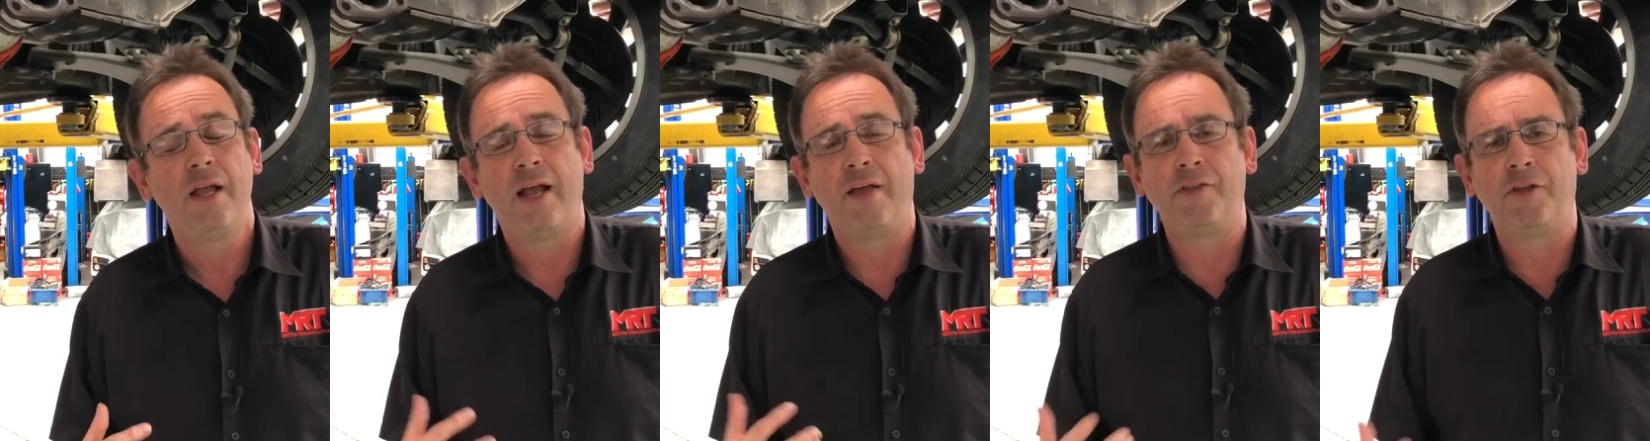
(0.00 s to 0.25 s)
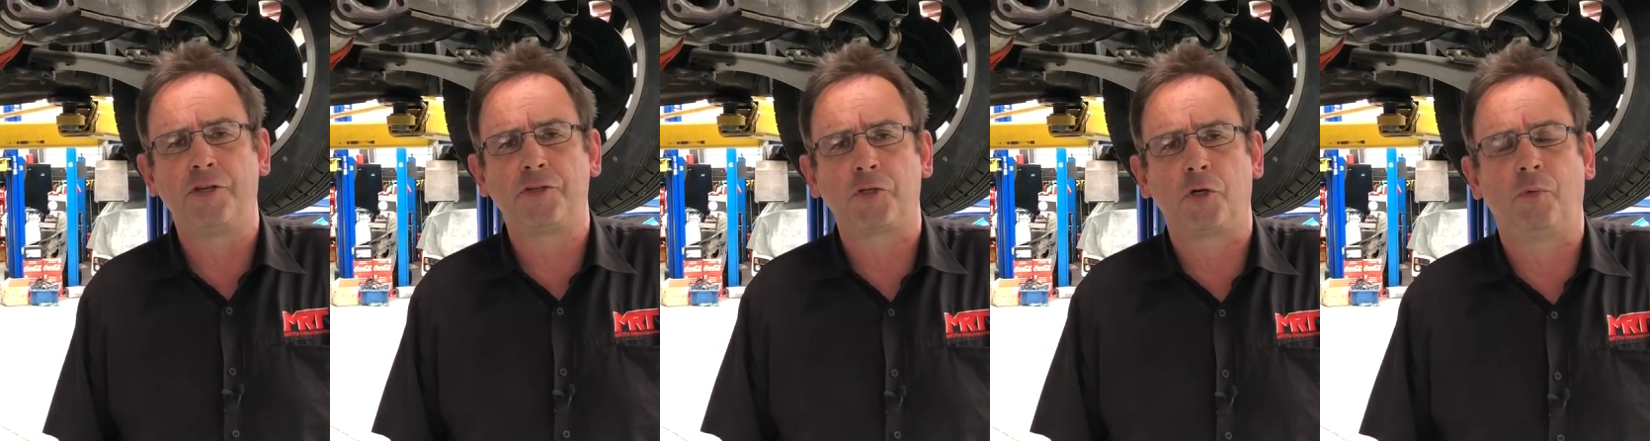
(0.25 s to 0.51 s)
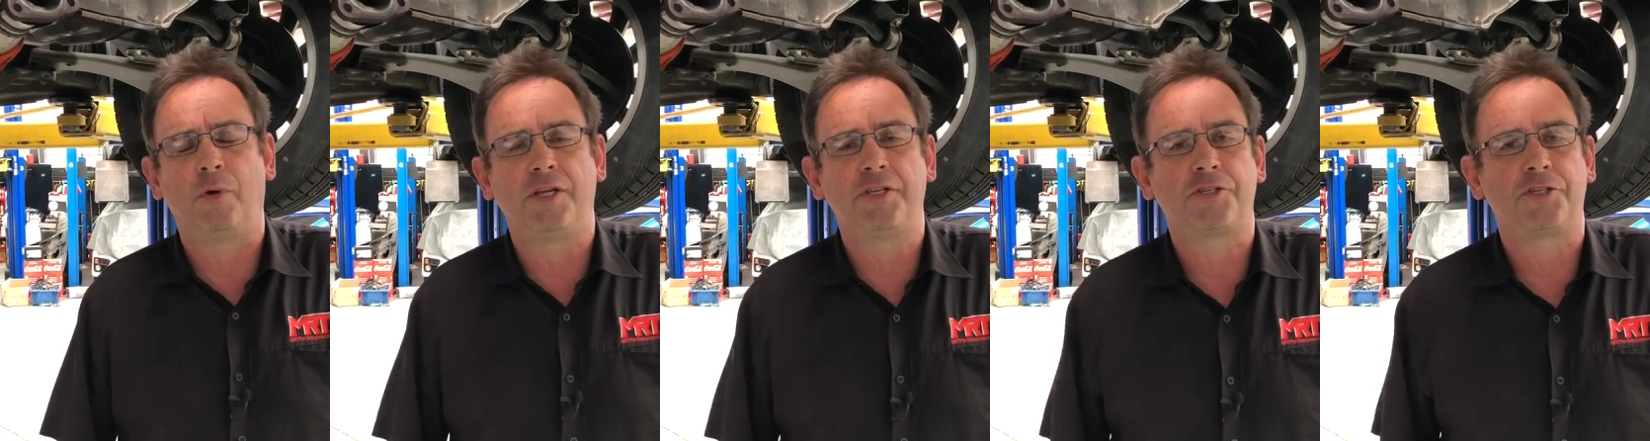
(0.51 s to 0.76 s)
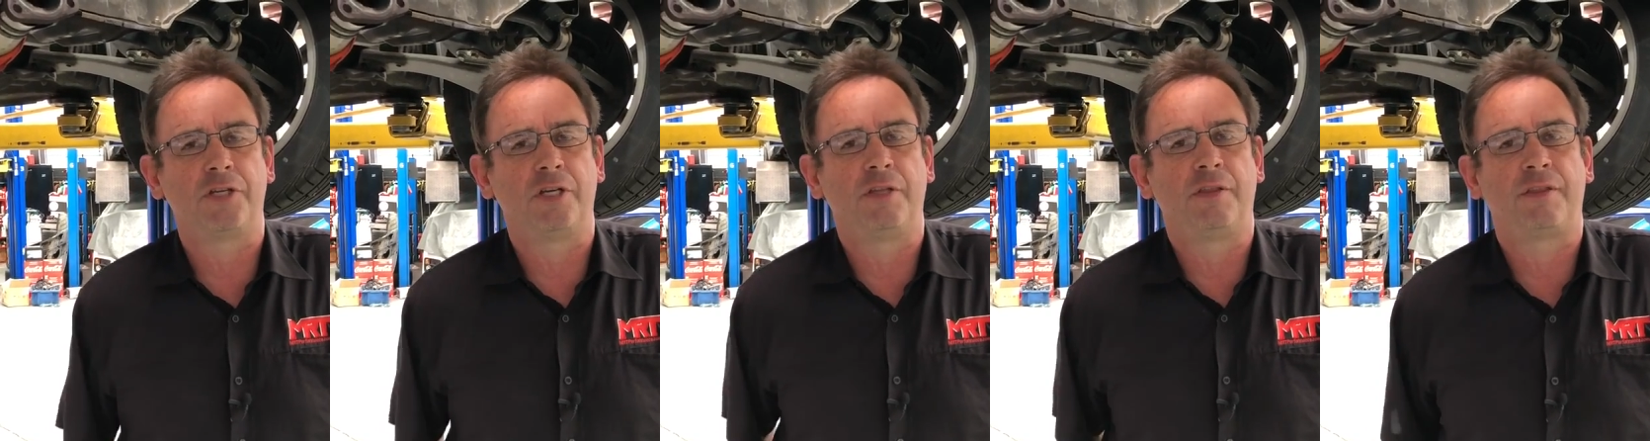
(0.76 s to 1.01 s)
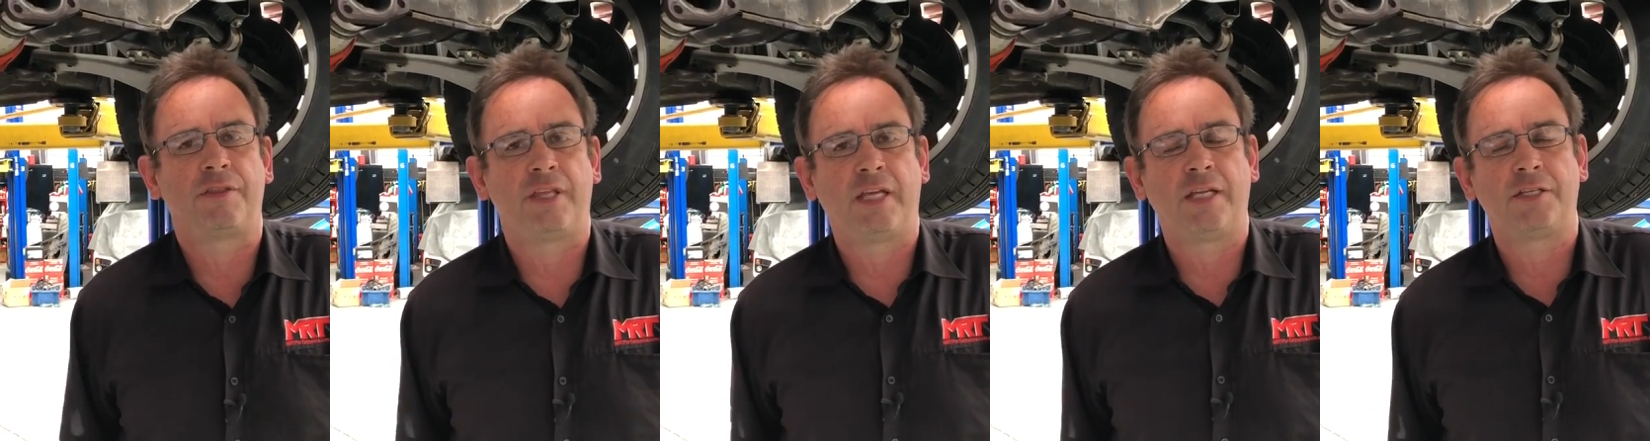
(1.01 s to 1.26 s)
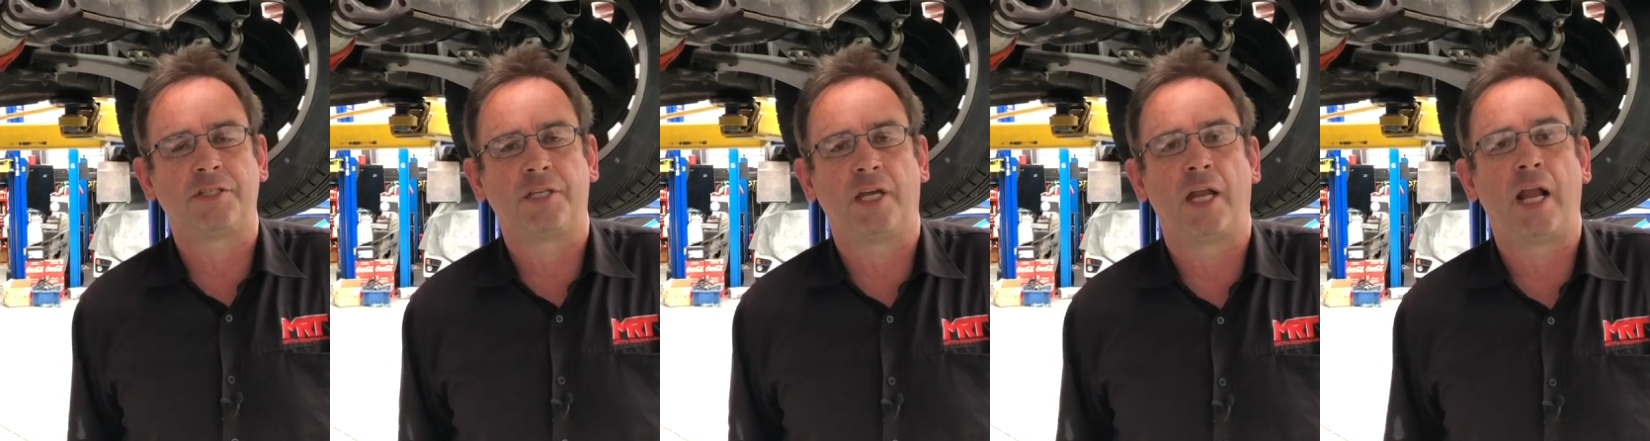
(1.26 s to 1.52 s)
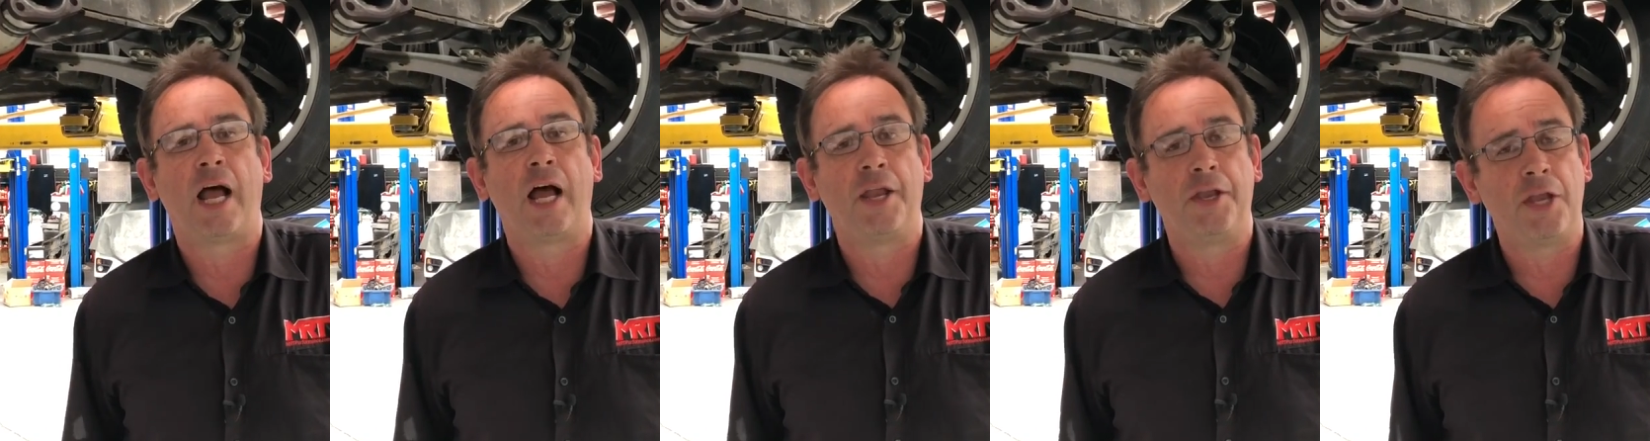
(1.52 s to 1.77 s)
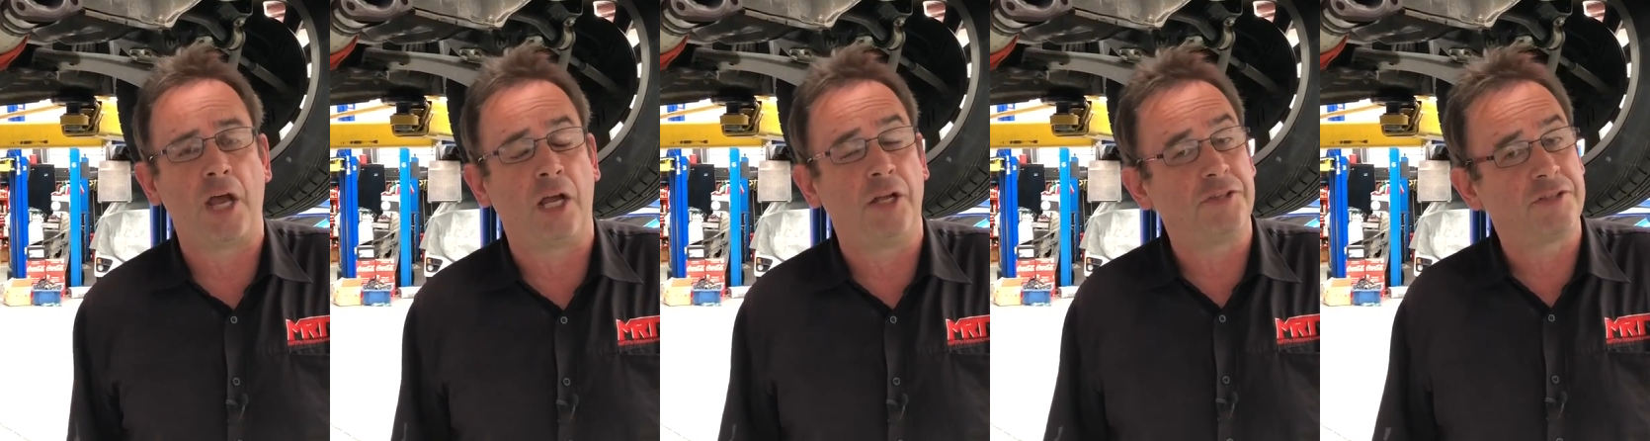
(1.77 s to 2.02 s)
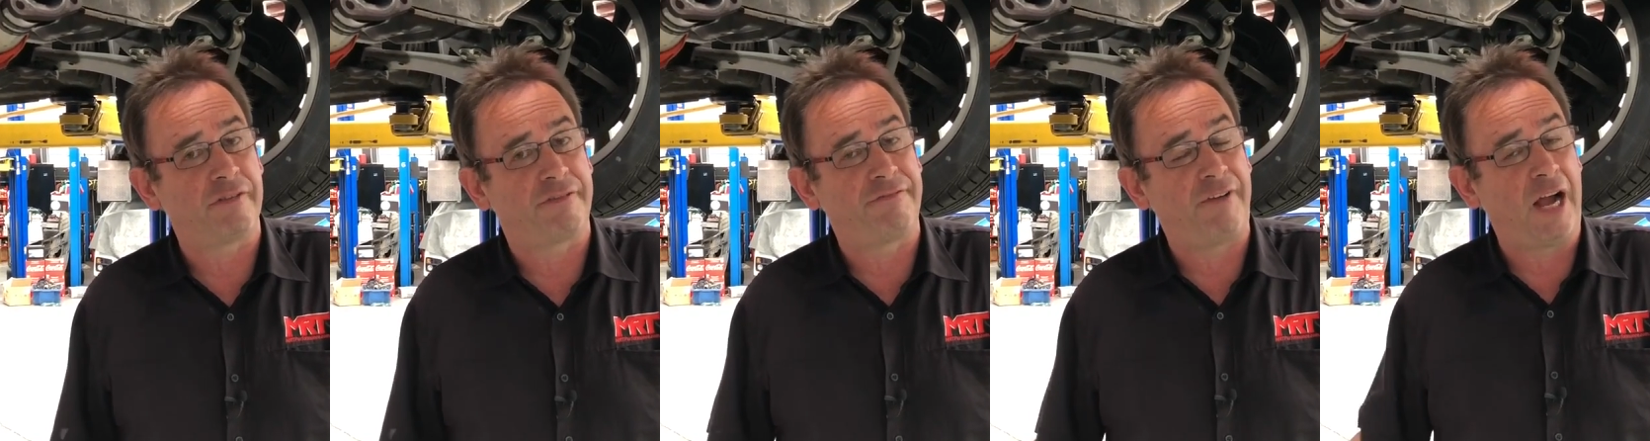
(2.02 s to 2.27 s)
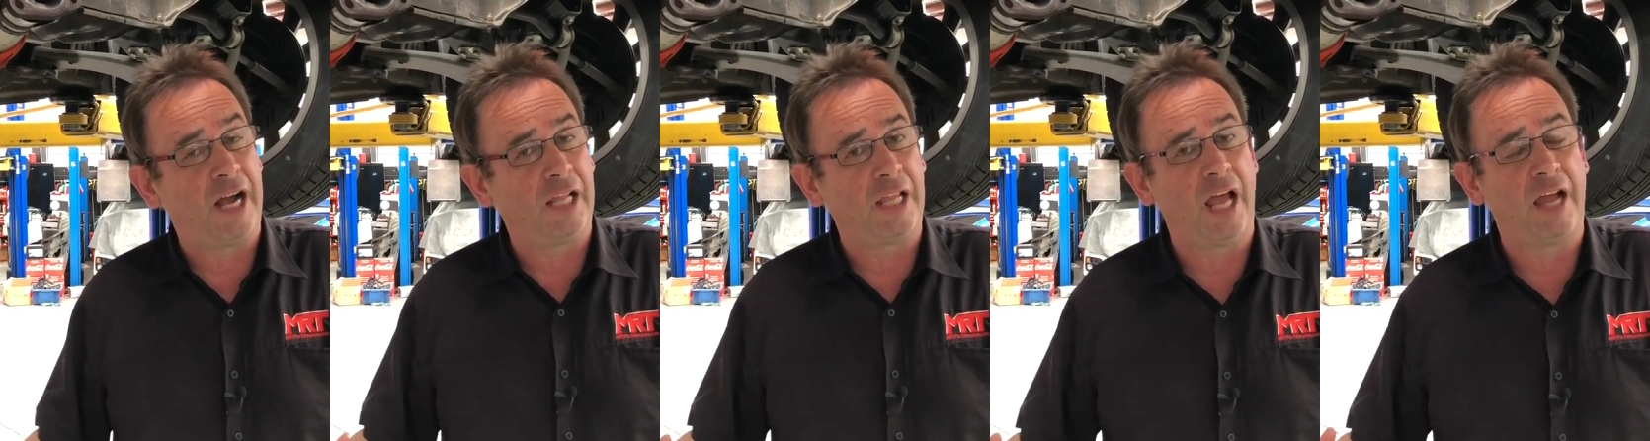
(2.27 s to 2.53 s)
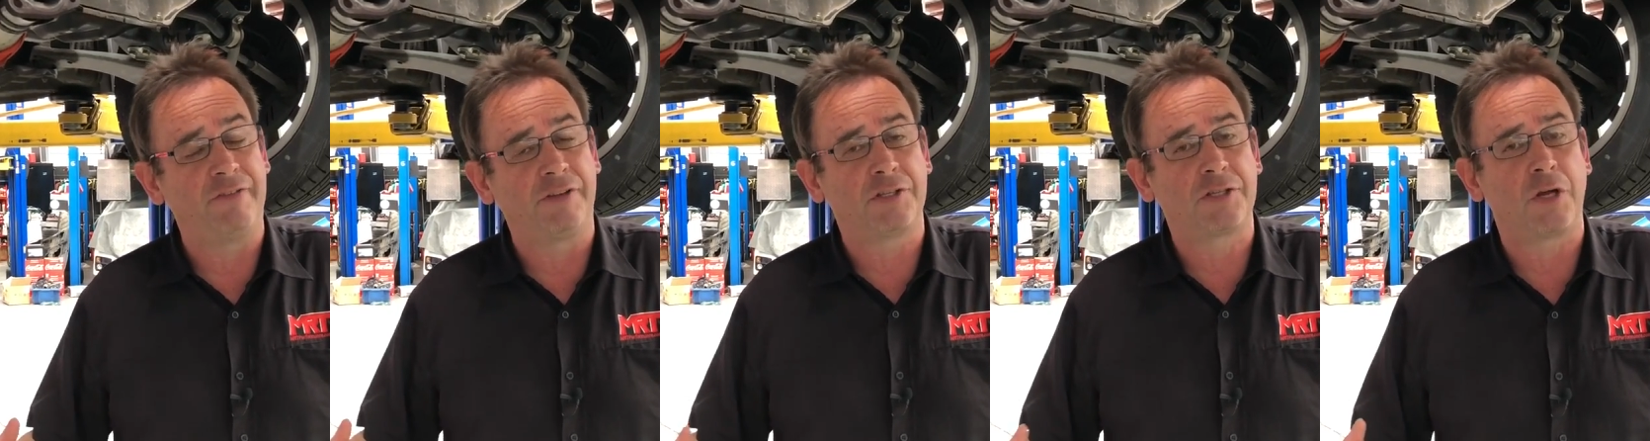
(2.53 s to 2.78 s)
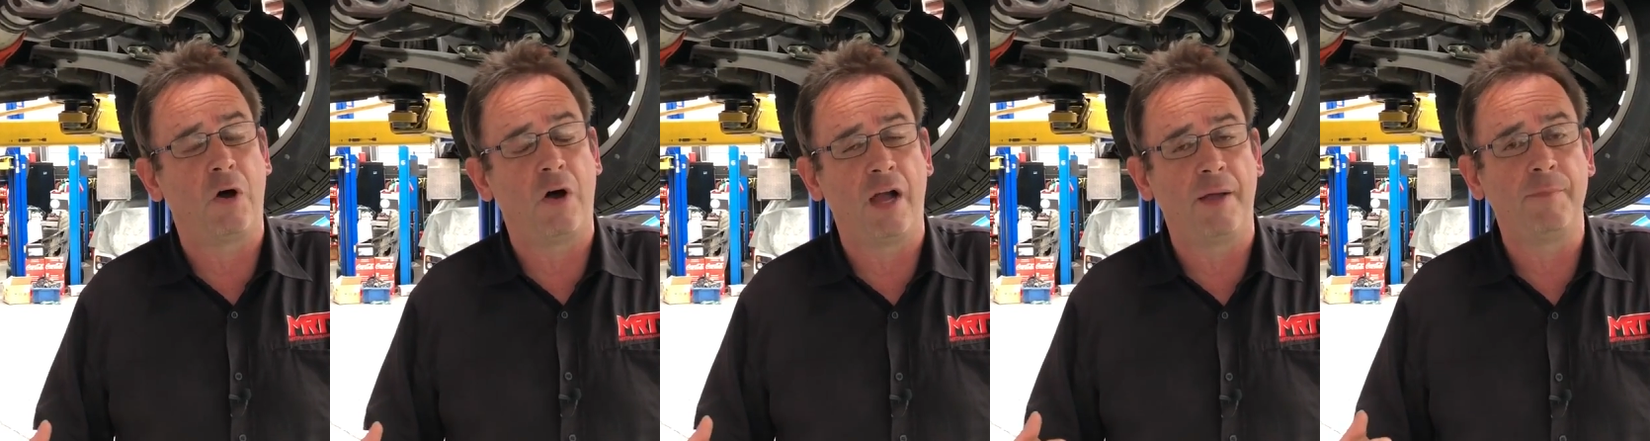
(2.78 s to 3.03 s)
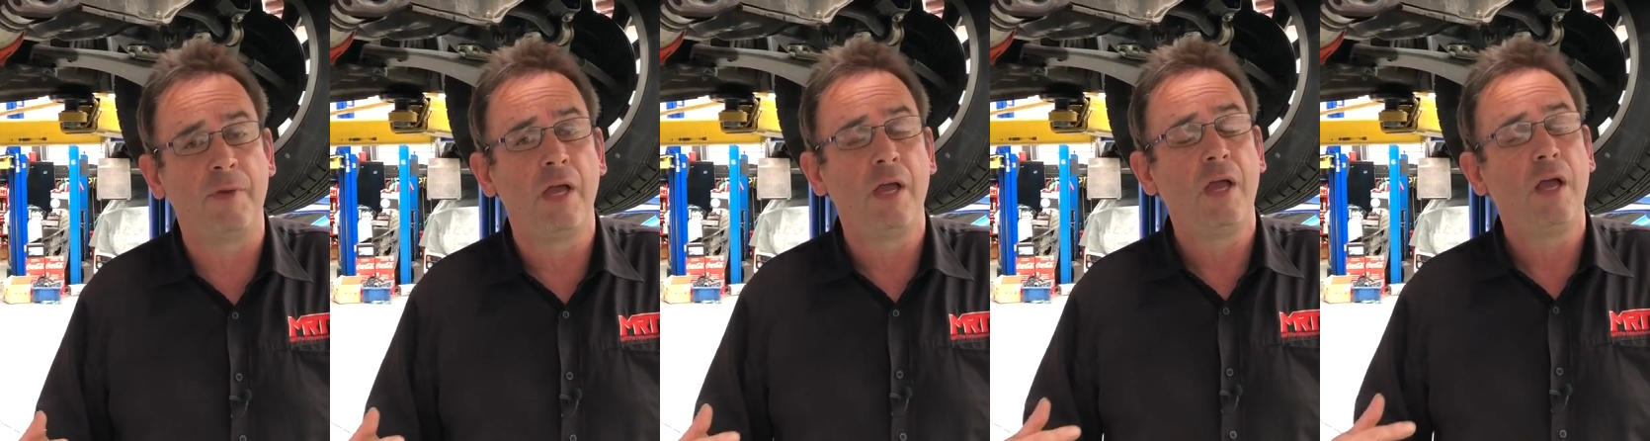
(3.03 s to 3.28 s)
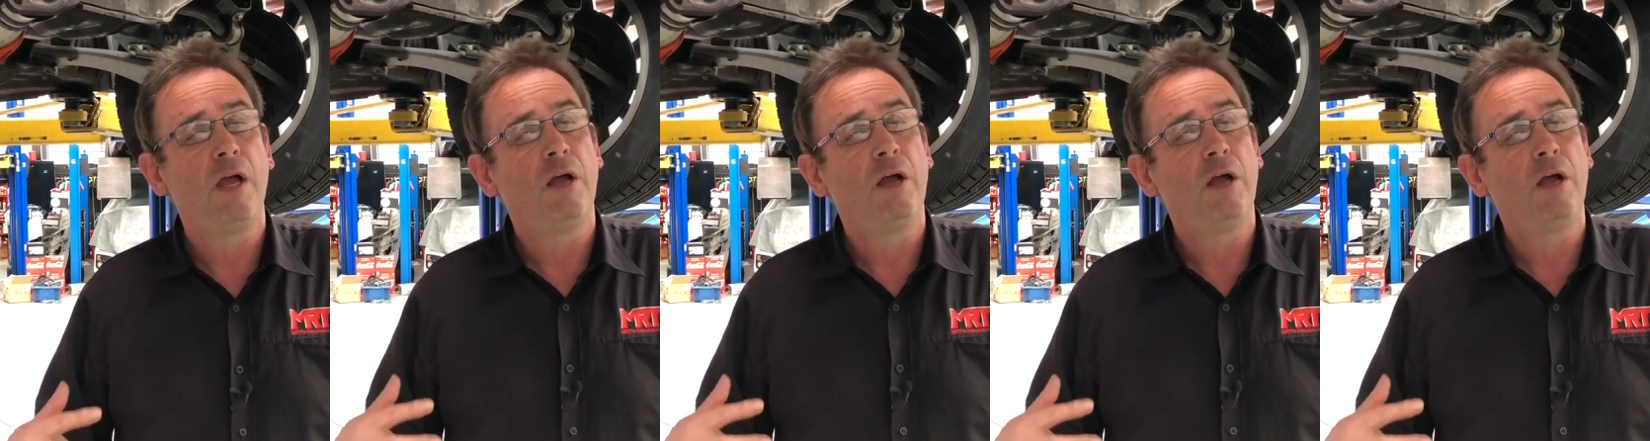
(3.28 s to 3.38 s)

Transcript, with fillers: and there's always certain things that are known to fail over time